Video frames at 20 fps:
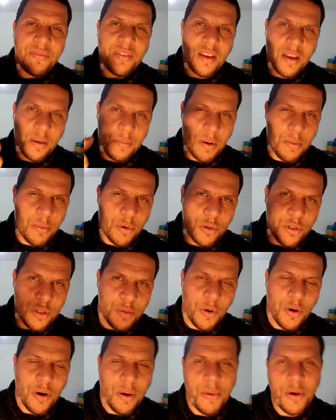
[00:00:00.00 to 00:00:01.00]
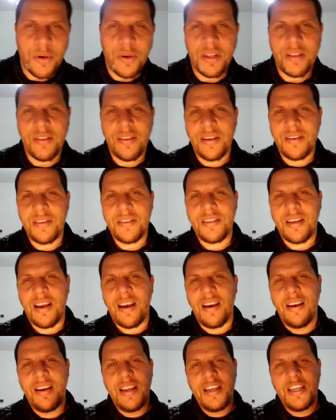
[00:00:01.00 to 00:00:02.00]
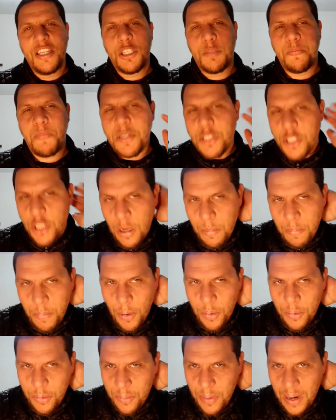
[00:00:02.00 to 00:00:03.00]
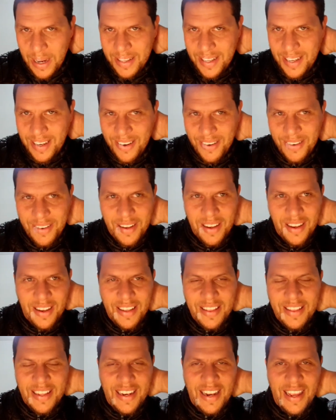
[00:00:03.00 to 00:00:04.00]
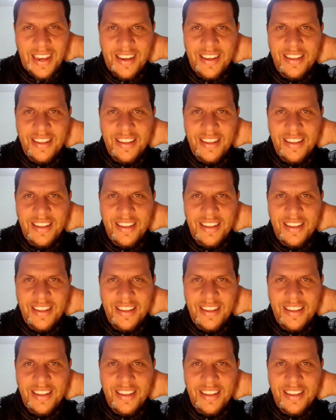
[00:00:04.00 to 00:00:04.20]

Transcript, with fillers: Remember we spoke about it. There is a special bone right here in the in the neck.